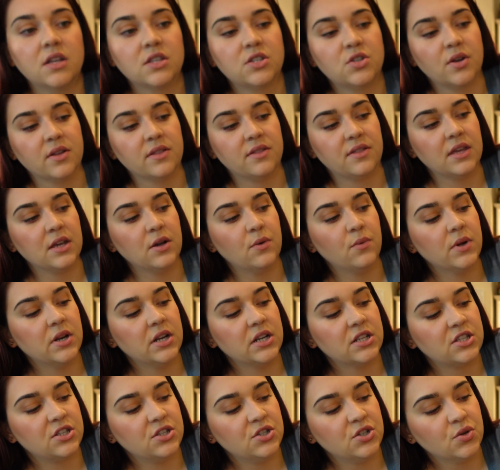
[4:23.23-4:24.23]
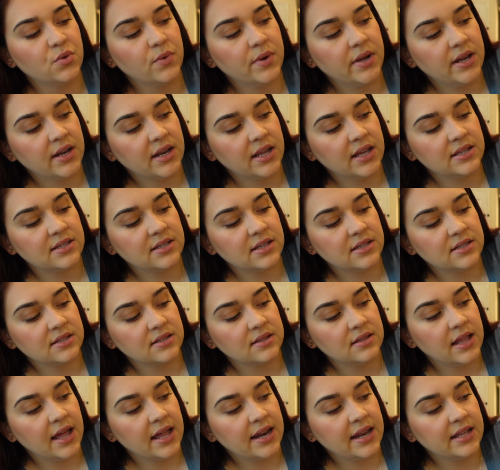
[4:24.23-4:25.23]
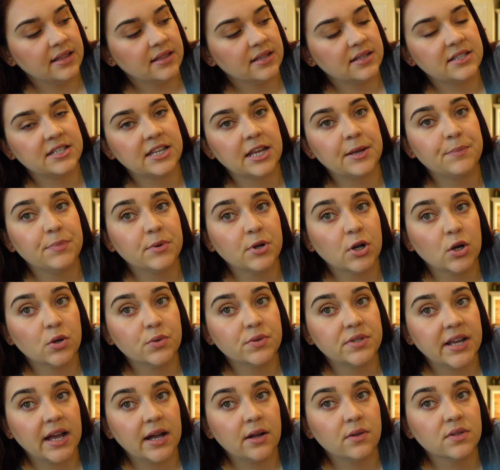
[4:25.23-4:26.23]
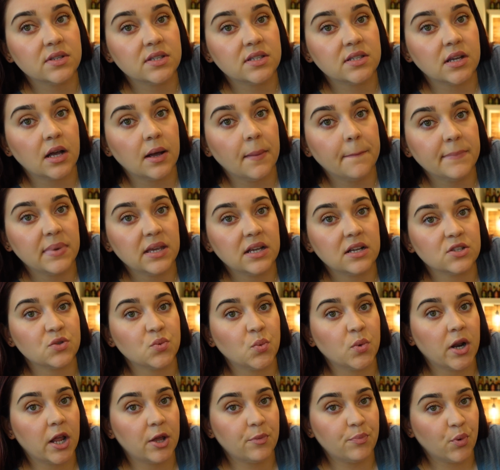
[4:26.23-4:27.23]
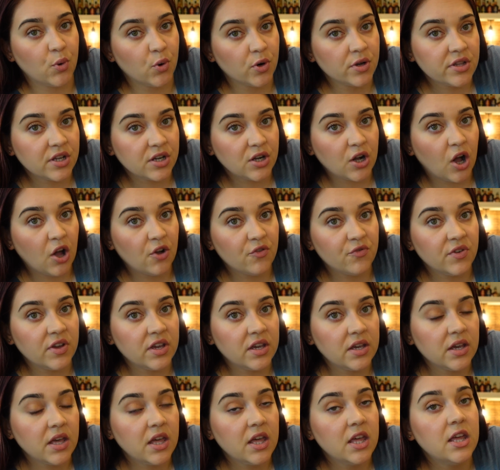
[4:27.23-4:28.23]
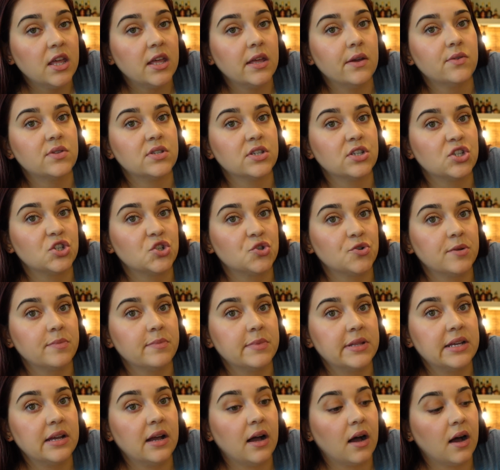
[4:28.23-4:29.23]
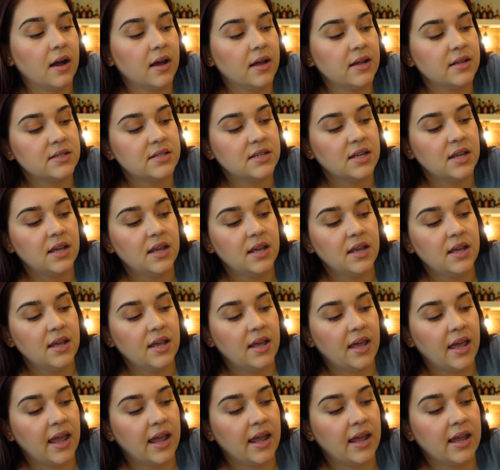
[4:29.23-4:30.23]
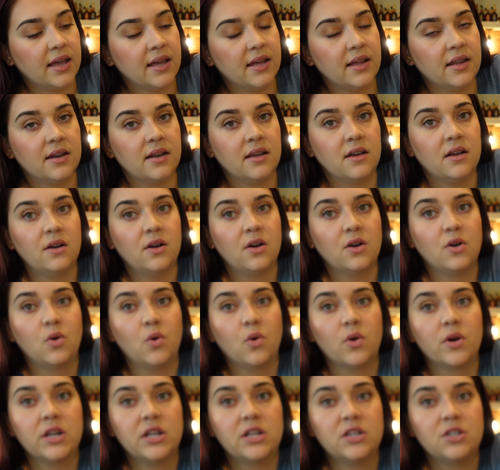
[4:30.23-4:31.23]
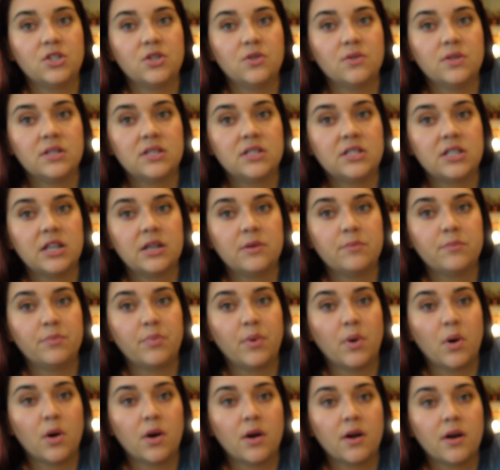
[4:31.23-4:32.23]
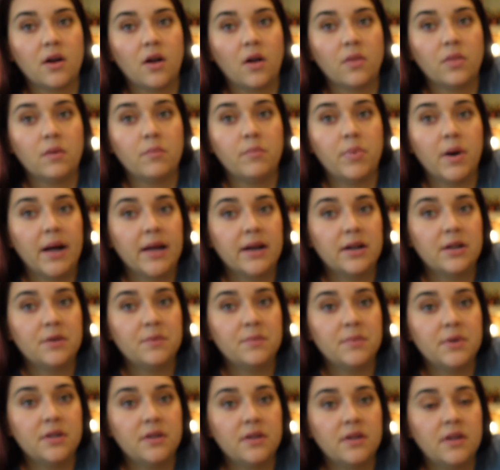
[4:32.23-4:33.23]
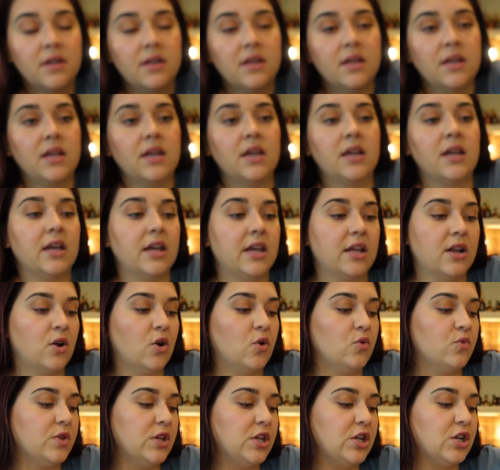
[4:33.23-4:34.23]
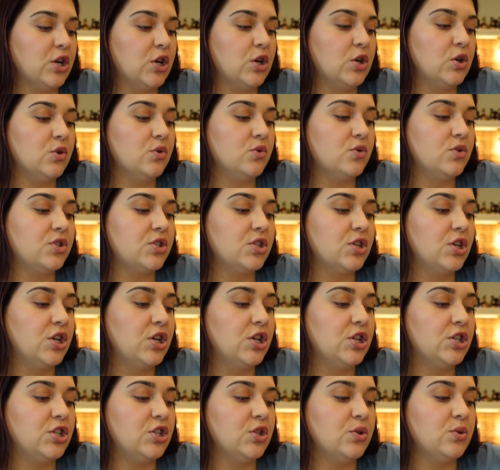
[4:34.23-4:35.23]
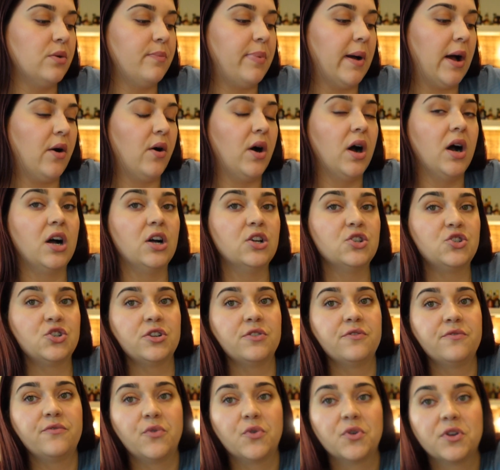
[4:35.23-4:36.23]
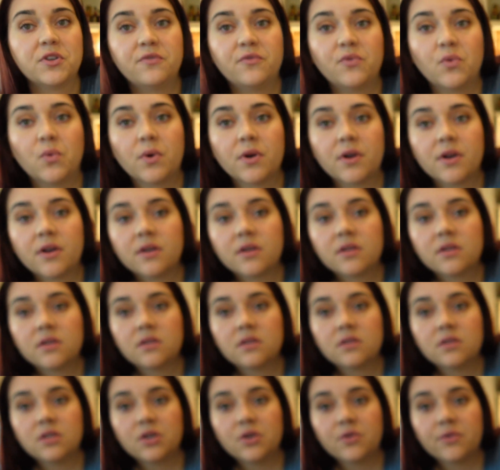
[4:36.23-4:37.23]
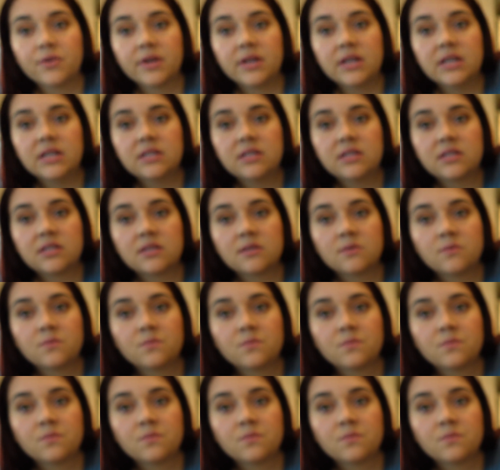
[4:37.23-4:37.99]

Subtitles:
So I think what it's doing is it's letting the temp go down some, because when I poured the coffee, it was extremely hot. And according to the temp bar on the bottom, it only goes to about 144 degrees.